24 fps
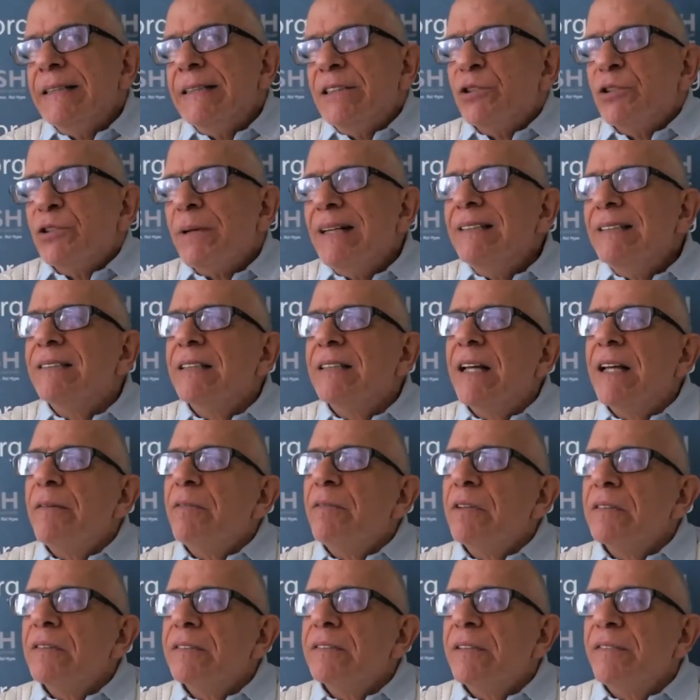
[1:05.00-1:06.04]
trace
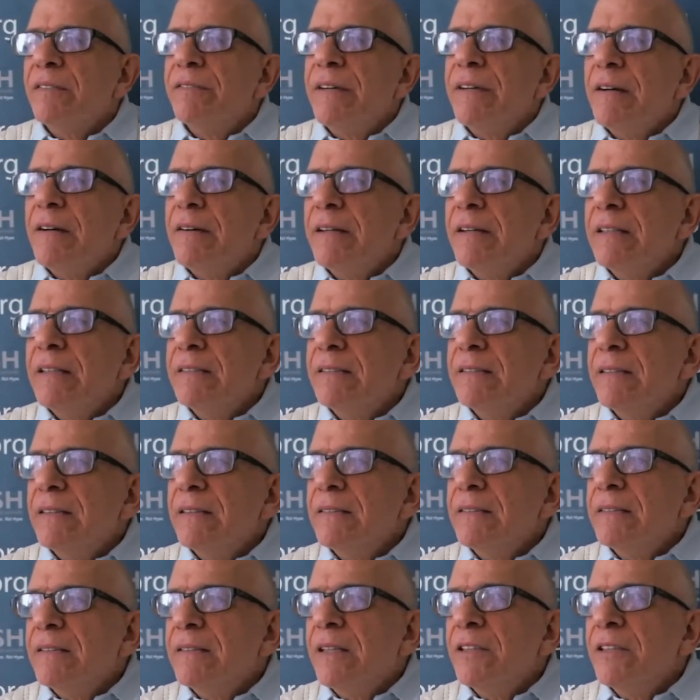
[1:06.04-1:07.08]
levels of various
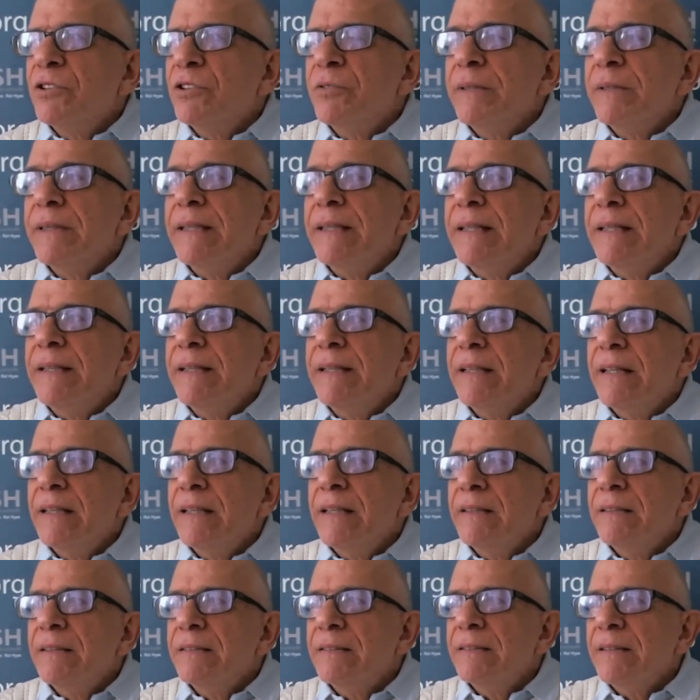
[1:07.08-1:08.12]
and sundry
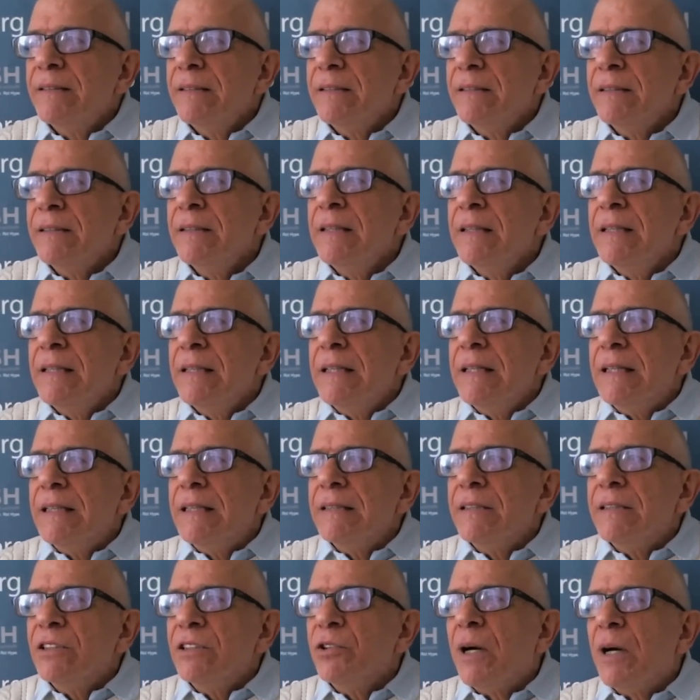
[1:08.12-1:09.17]
things to
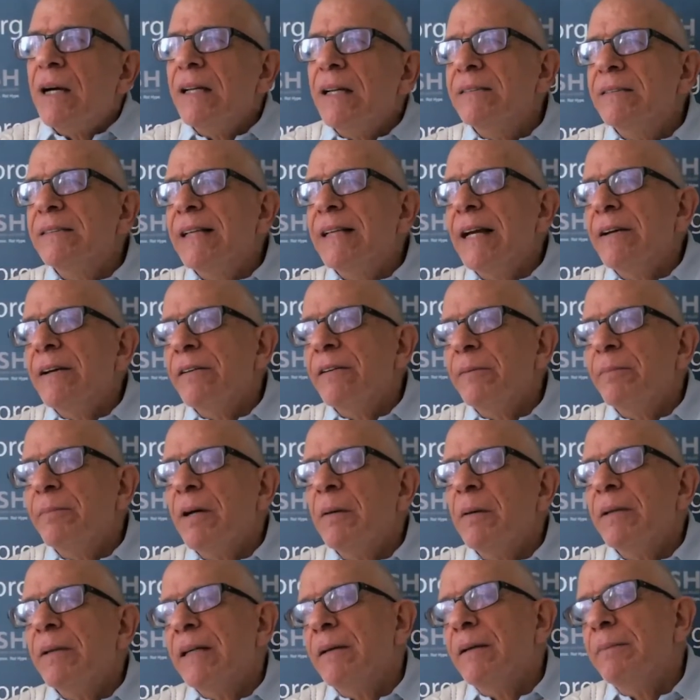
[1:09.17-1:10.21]
try to scare the
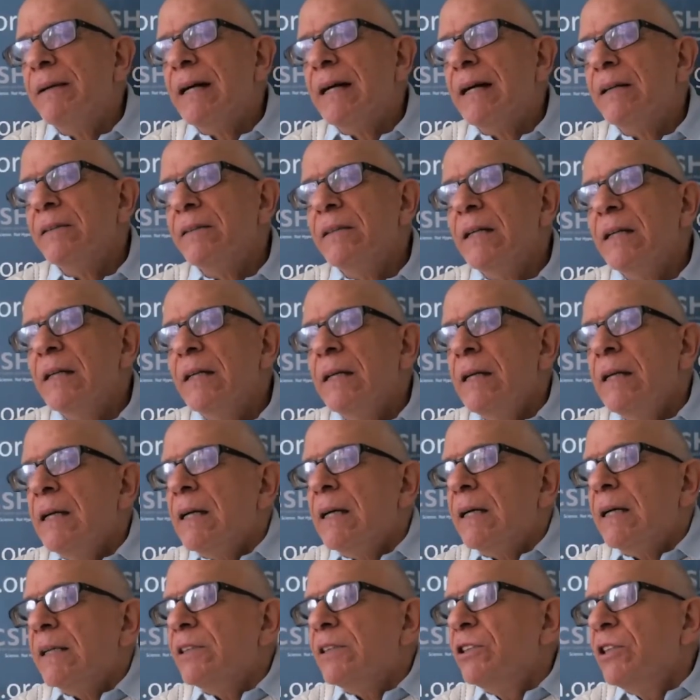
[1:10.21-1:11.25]
public about,
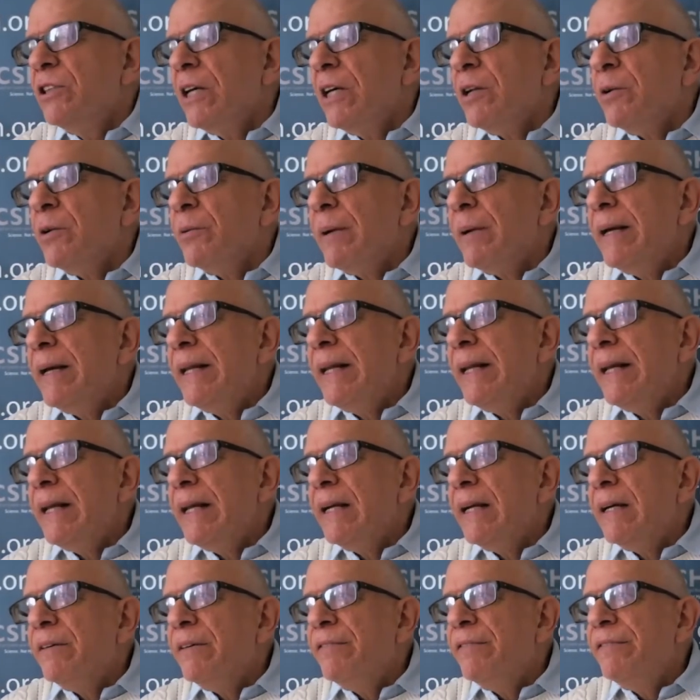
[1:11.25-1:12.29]

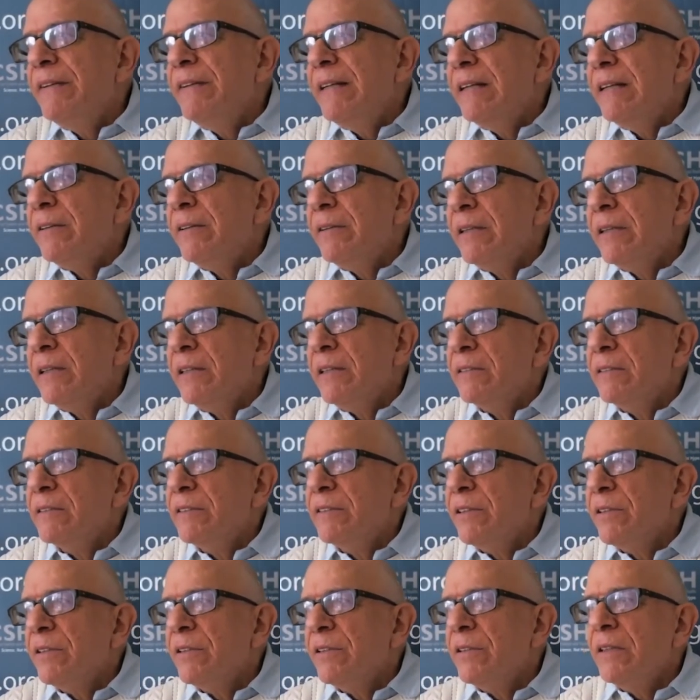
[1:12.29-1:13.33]
generating fear and
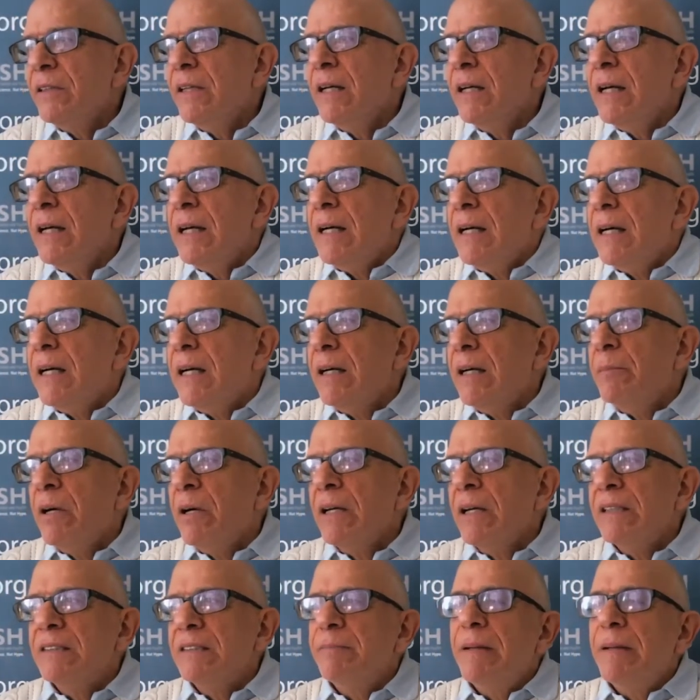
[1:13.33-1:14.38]
concern
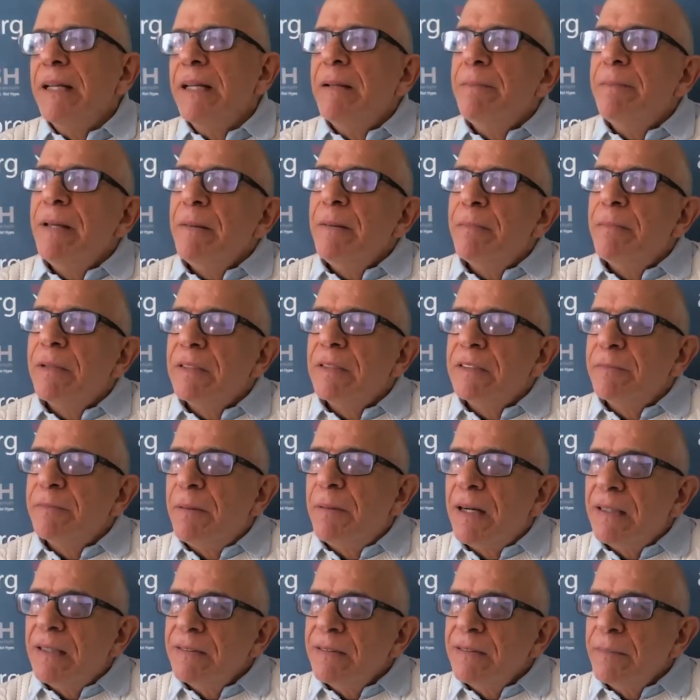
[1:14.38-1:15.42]
among as many people as
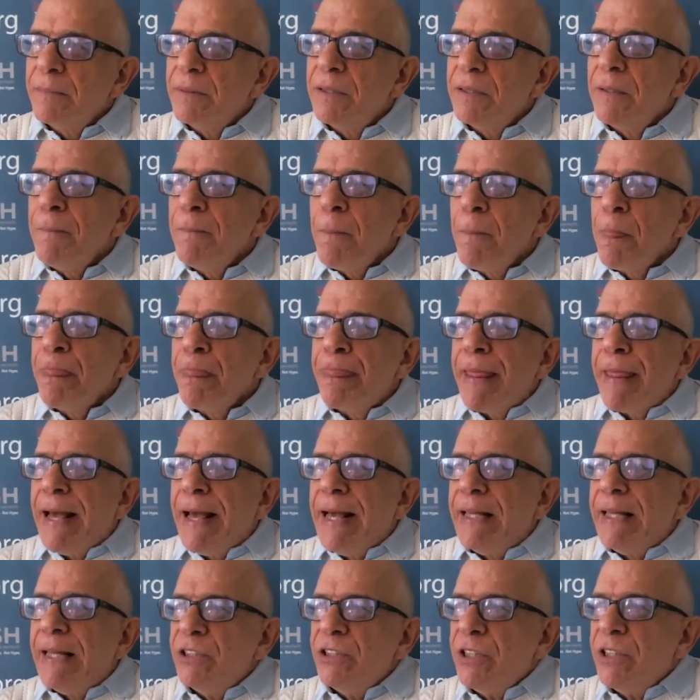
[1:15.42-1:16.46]
possible,
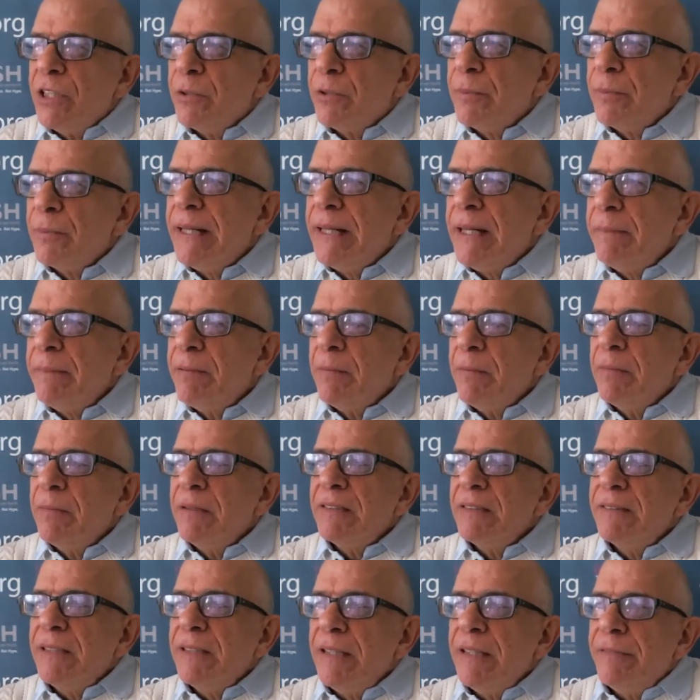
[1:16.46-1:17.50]
and generating
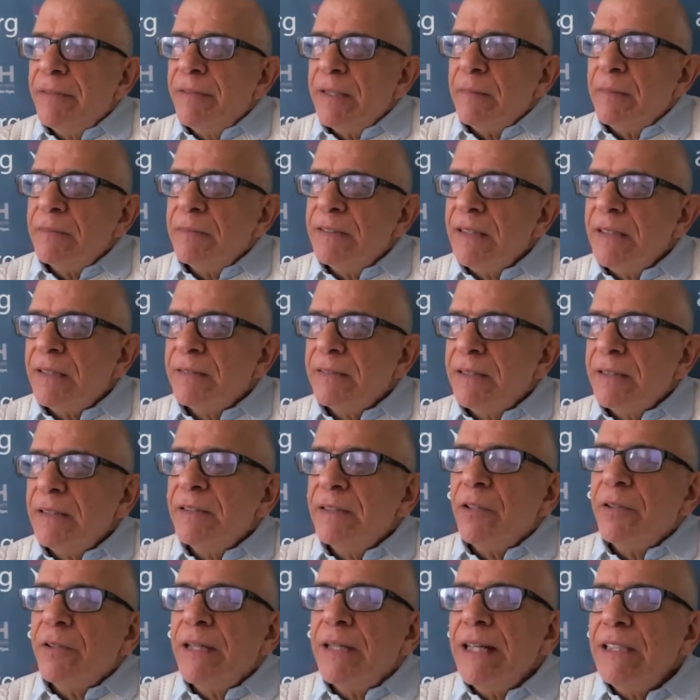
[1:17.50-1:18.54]
publicity for themselves
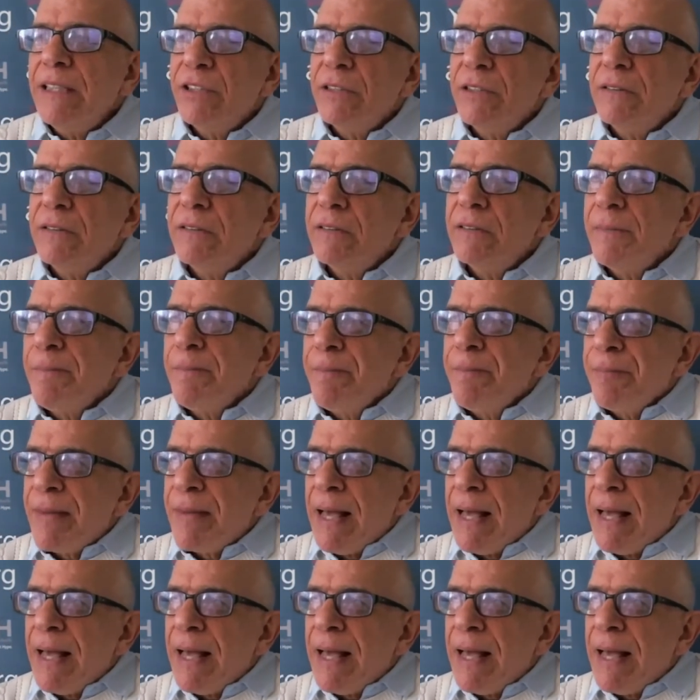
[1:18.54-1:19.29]
and donations.